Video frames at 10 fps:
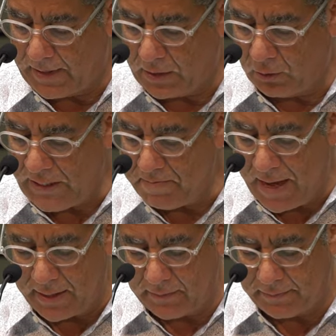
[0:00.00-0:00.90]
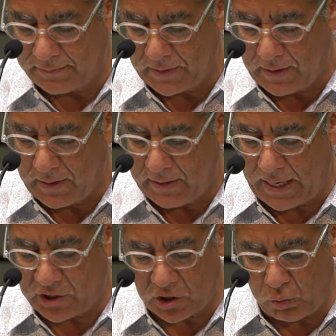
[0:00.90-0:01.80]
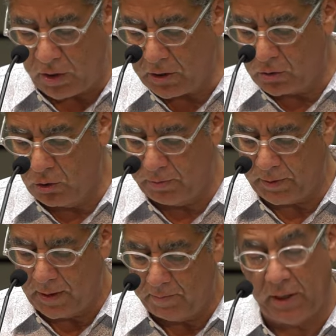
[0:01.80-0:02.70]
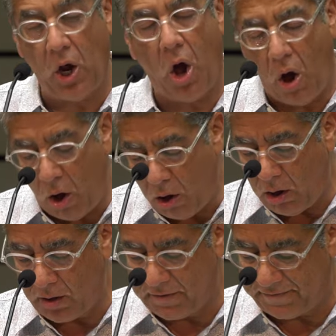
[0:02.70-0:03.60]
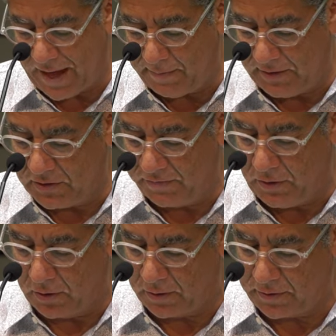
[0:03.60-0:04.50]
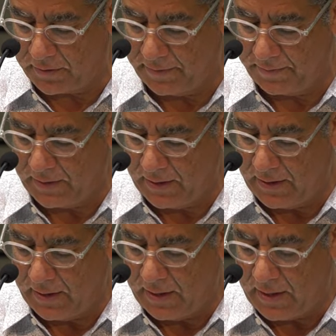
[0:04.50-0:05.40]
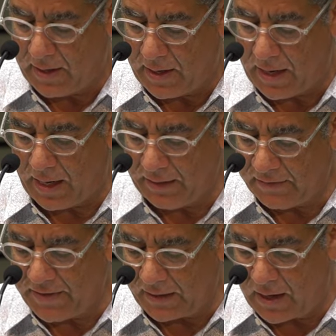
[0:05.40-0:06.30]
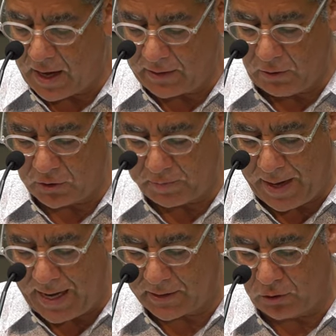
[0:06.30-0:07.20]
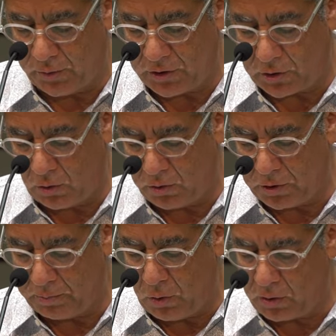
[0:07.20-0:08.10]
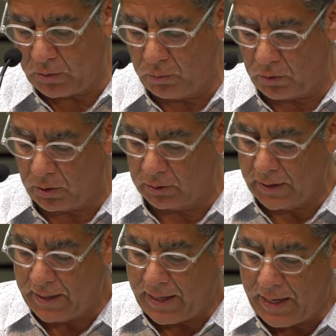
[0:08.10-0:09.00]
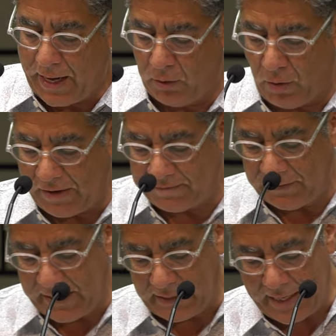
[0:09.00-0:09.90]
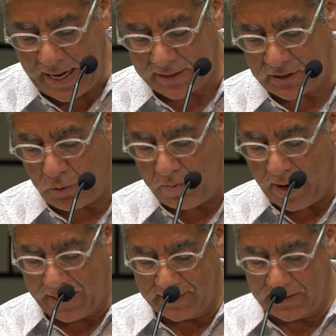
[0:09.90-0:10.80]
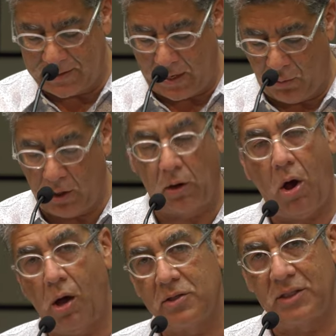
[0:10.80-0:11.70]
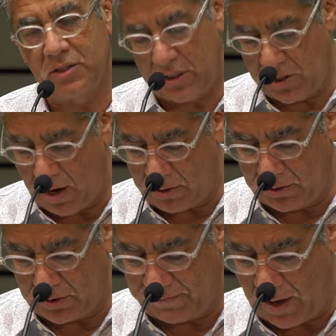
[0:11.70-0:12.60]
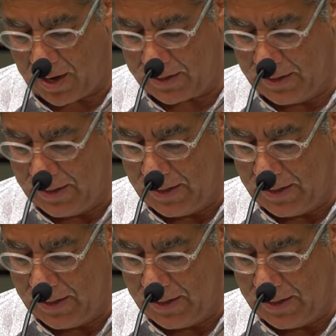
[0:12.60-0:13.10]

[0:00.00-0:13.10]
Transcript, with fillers: Not only men, not just one group, but all the families of the earth. I love that God goes back to restore the broken world and rightfully connects and reminds us that we are all sons and daughters of God